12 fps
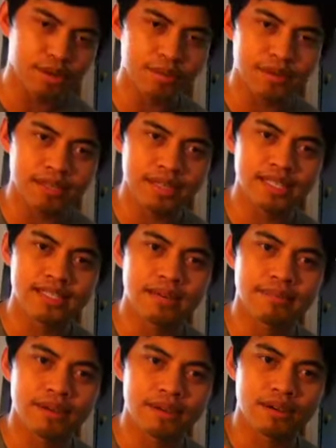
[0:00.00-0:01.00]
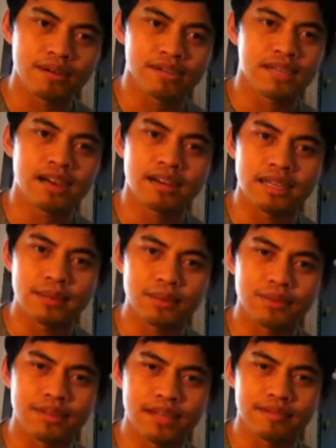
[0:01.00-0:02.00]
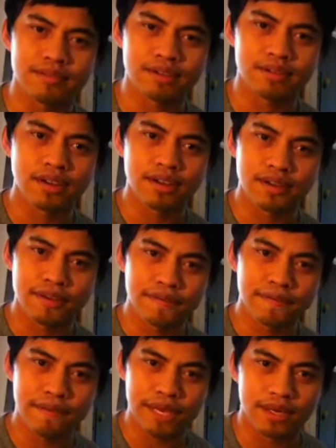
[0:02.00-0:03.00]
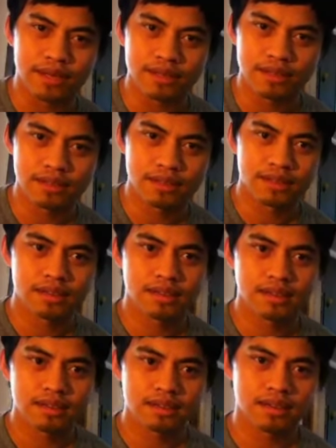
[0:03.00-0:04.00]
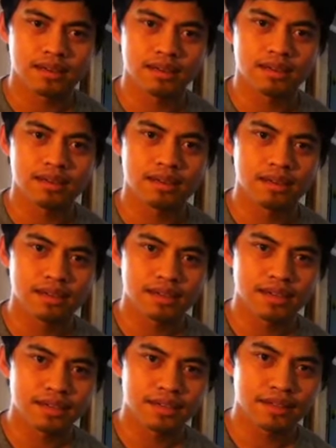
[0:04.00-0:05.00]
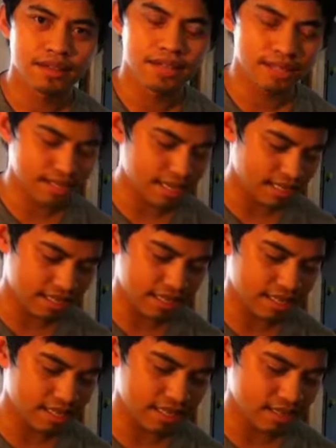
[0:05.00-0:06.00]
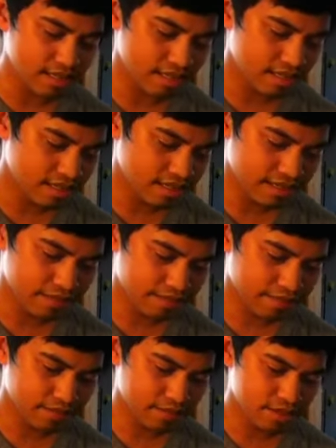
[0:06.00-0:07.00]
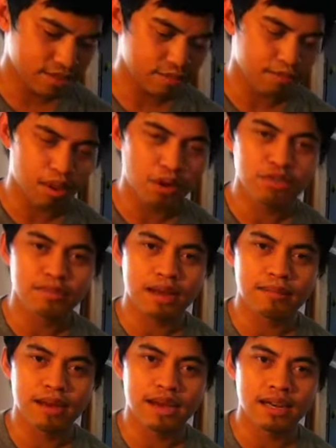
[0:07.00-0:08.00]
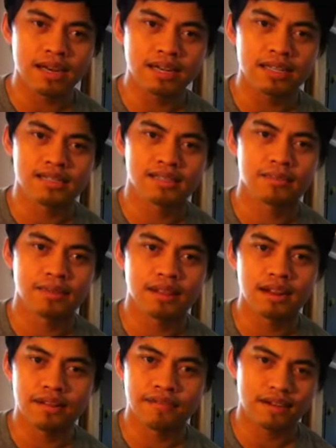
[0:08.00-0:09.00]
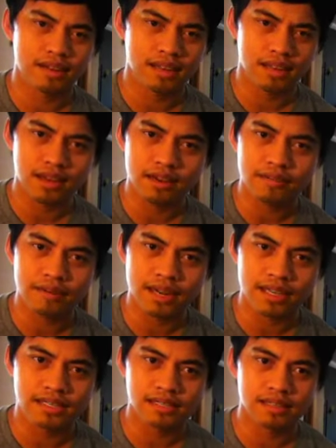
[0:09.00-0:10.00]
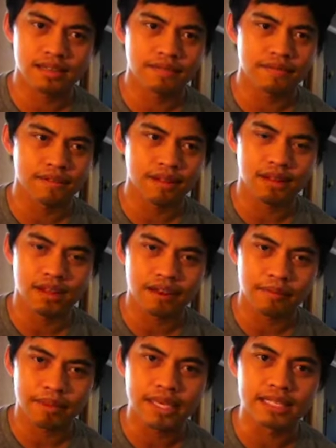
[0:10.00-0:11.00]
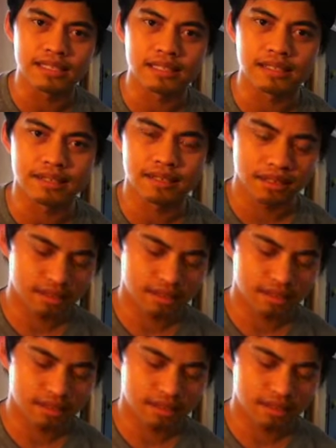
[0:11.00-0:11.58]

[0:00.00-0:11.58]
open, anytime it goes out, it will never fail. Uh, this idea just blows my mind, and it's something that I find a lot of rest and a, a lot of peace in.